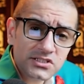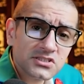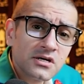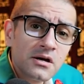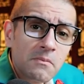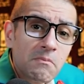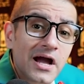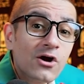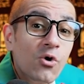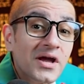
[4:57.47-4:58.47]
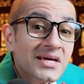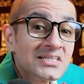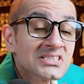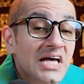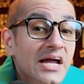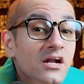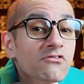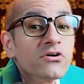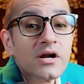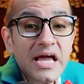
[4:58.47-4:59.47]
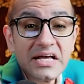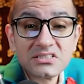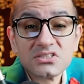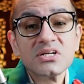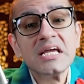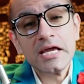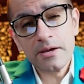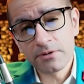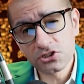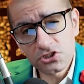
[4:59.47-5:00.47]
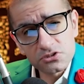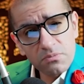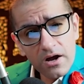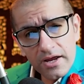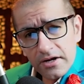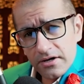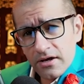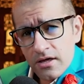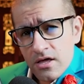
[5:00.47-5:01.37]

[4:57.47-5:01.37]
this by going inside our S3 images bucket,